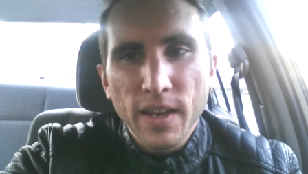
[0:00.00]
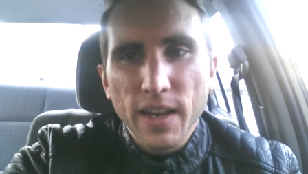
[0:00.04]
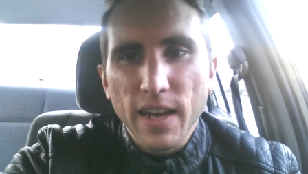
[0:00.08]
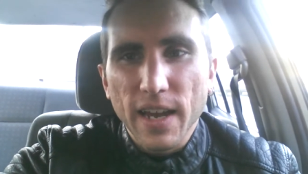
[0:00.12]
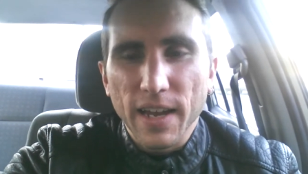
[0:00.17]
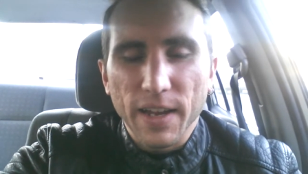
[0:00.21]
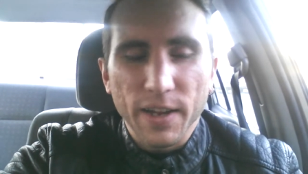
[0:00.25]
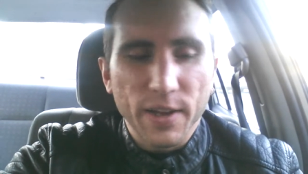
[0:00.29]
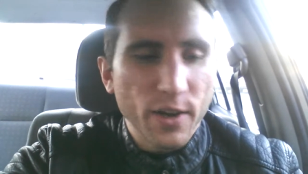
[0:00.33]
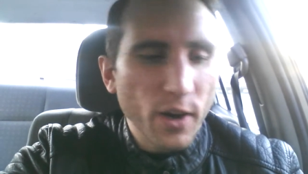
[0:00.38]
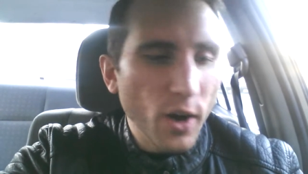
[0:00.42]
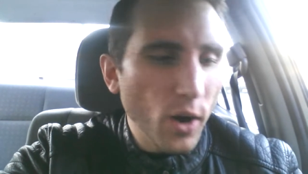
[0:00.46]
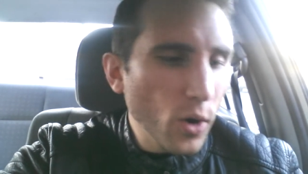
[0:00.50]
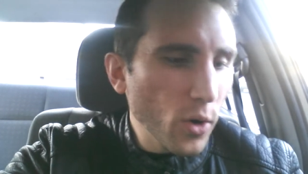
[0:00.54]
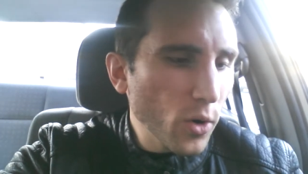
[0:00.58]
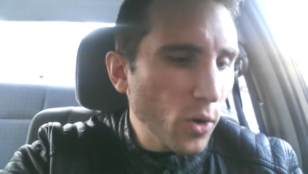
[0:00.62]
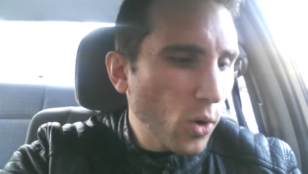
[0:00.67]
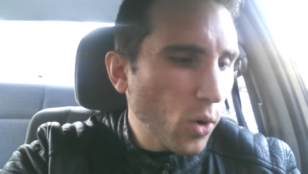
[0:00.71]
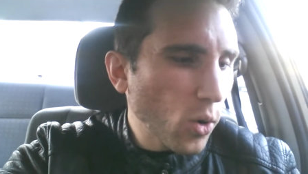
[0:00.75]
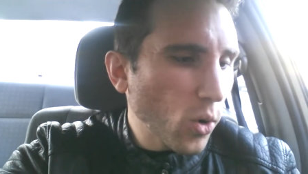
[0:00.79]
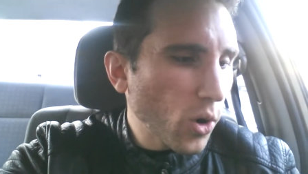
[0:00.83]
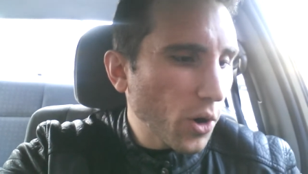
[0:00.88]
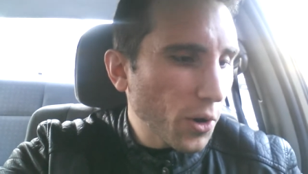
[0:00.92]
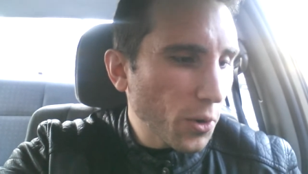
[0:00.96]
And
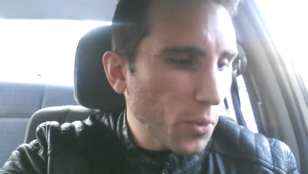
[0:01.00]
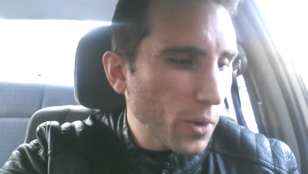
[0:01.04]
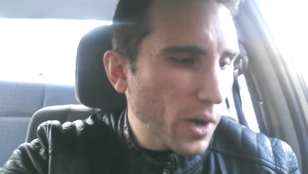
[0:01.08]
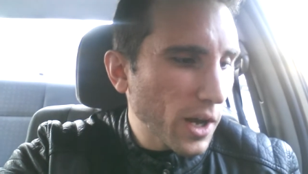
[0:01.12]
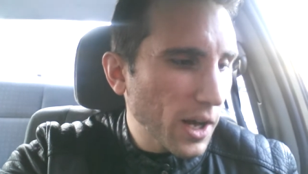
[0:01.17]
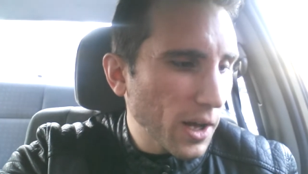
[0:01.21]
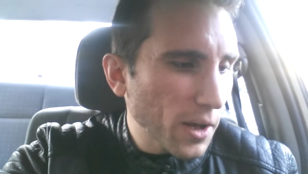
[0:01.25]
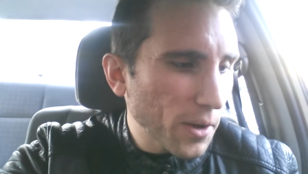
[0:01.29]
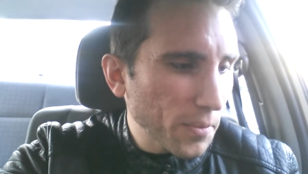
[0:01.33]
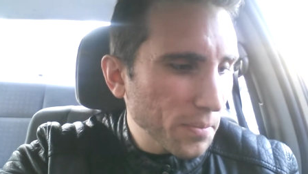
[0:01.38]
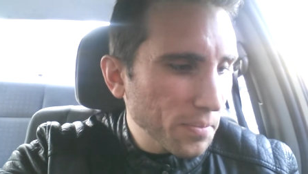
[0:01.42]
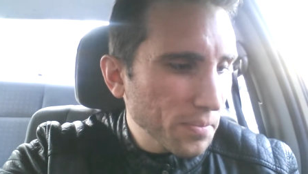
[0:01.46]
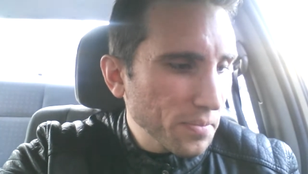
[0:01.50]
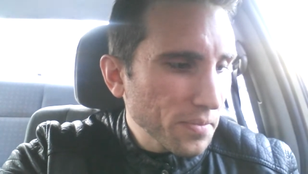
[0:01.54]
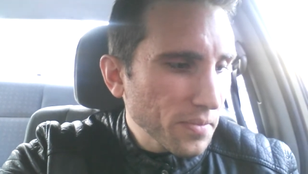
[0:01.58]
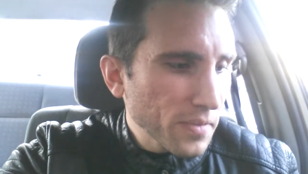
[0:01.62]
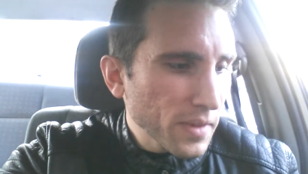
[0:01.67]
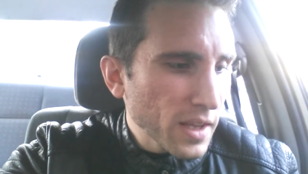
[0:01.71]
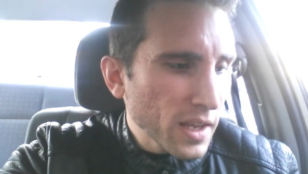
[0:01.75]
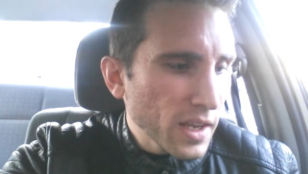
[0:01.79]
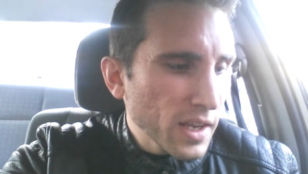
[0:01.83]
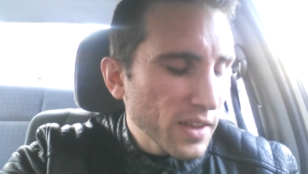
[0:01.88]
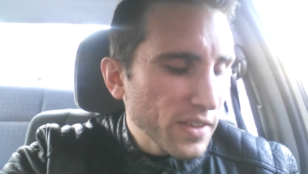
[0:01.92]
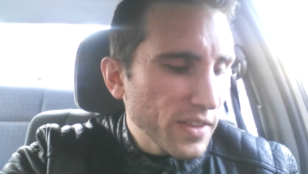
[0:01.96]
Goatwhore, well,
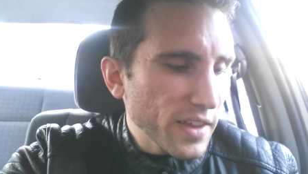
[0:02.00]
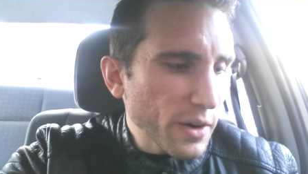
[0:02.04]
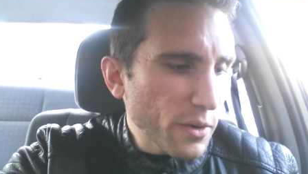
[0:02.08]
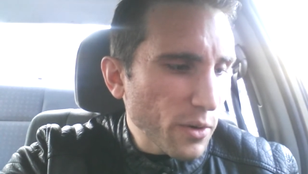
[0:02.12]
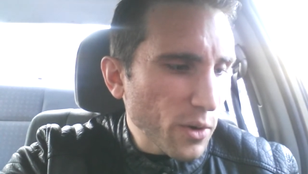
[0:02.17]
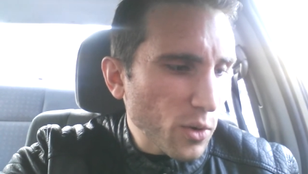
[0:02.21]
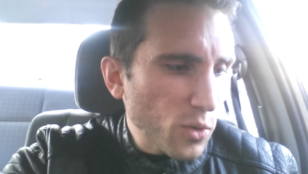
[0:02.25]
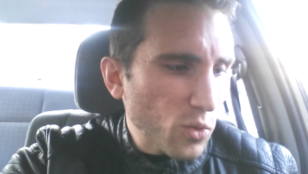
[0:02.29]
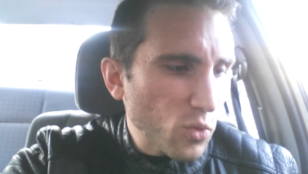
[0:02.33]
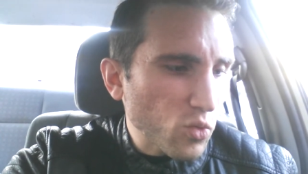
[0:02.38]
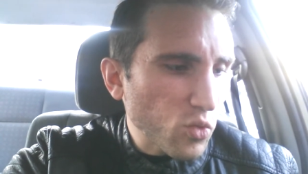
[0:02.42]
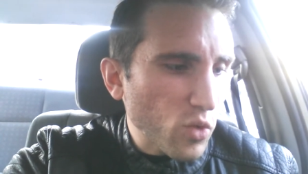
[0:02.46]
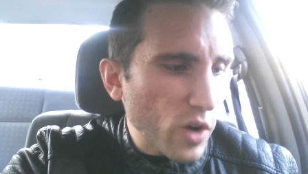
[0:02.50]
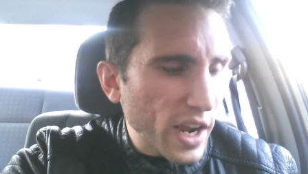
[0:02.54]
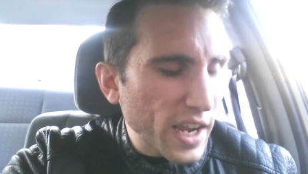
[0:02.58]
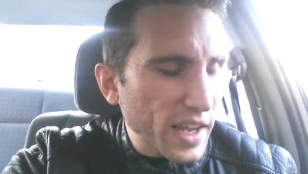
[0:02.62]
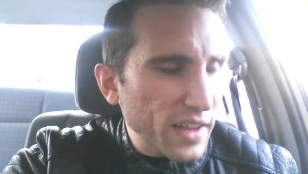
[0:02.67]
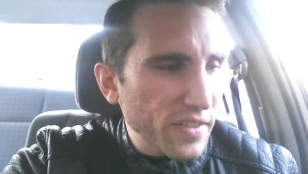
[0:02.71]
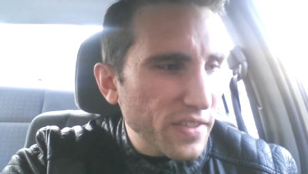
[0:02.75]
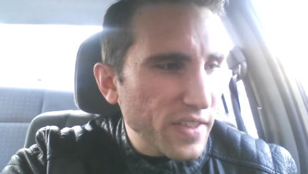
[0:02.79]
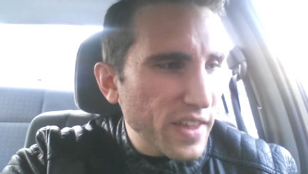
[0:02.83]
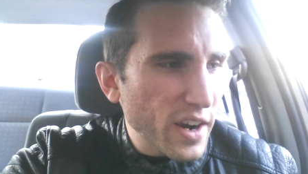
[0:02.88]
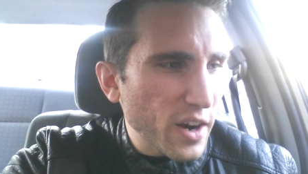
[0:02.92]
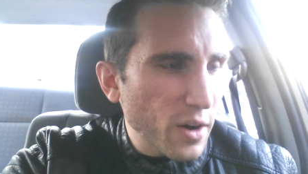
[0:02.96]
they were
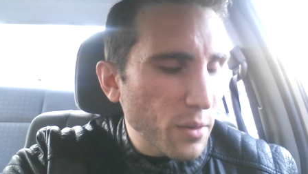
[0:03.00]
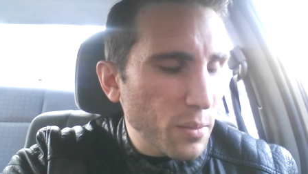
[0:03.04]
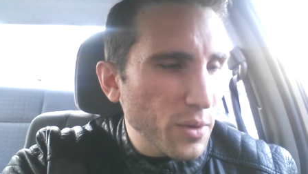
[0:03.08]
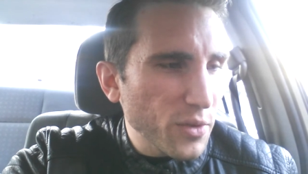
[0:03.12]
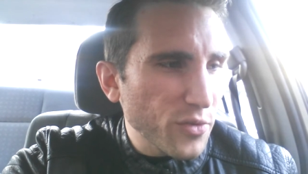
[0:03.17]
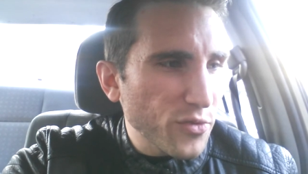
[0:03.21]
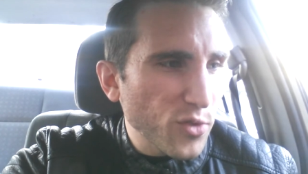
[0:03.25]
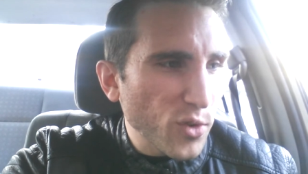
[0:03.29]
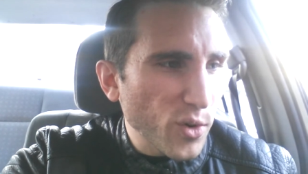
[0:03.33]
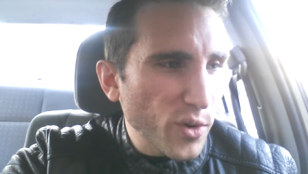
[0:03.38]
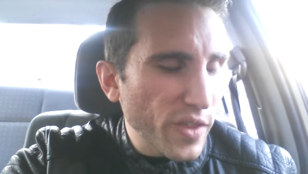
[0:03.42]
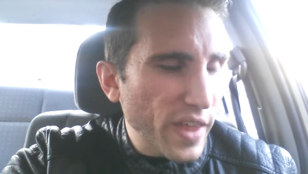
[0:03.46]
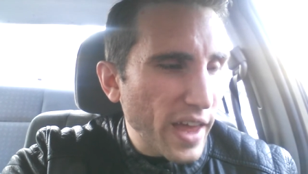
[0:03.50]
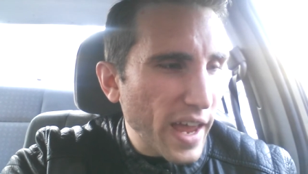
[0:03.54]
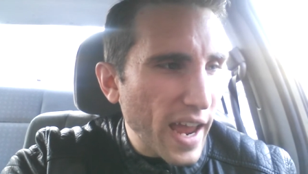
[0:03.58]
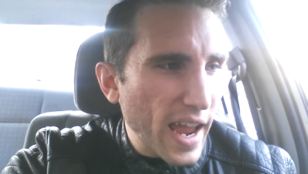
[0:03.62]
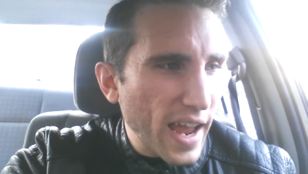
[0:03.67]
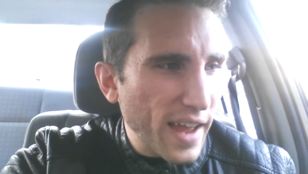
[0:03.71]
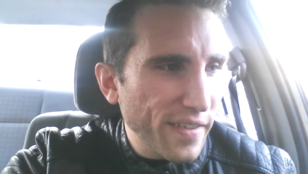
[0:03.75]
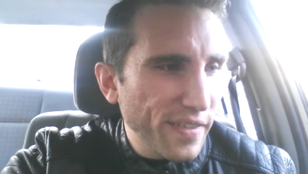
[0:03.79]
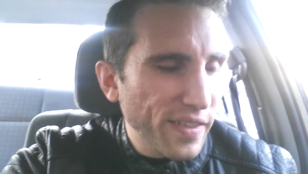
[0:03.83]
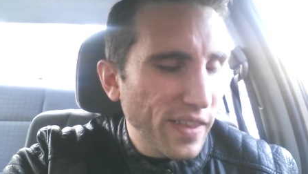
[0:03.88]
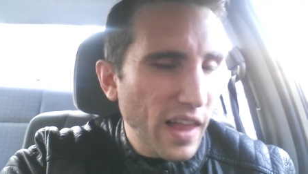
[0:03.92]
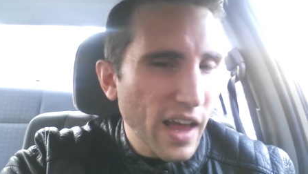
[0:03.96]
right there before the
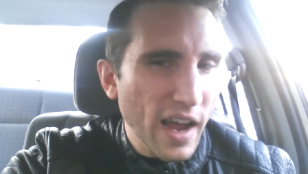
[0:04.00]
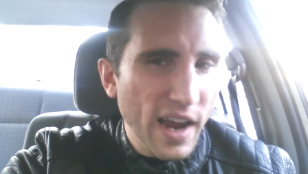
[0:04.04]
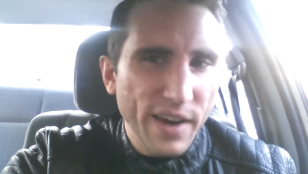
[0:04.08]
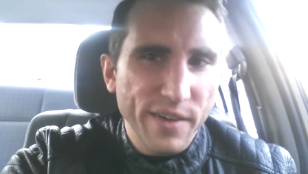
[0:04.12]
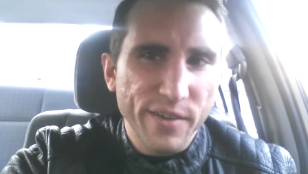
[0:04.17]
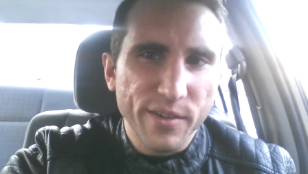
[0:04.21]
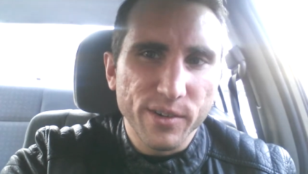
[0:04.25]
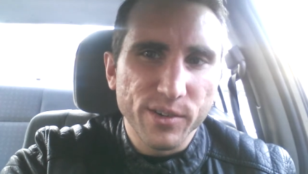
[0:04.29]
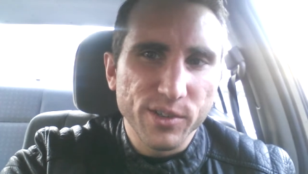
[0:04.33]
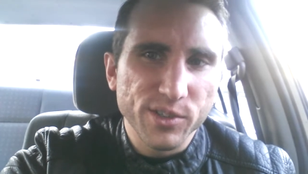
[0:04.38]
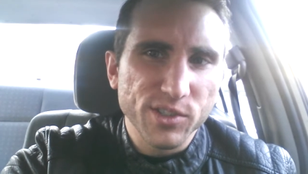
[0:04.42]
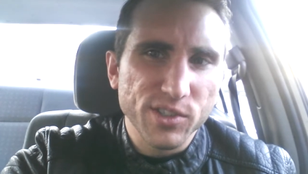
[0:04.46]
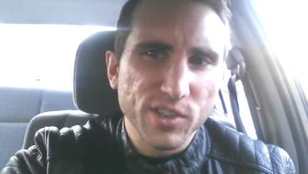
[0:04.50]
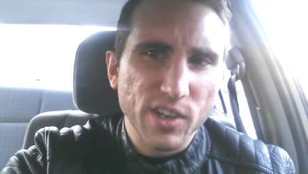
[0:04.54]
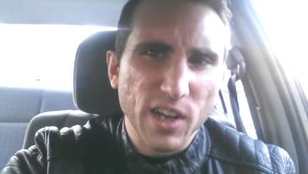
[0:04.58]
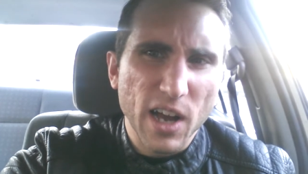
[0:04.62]
headliners.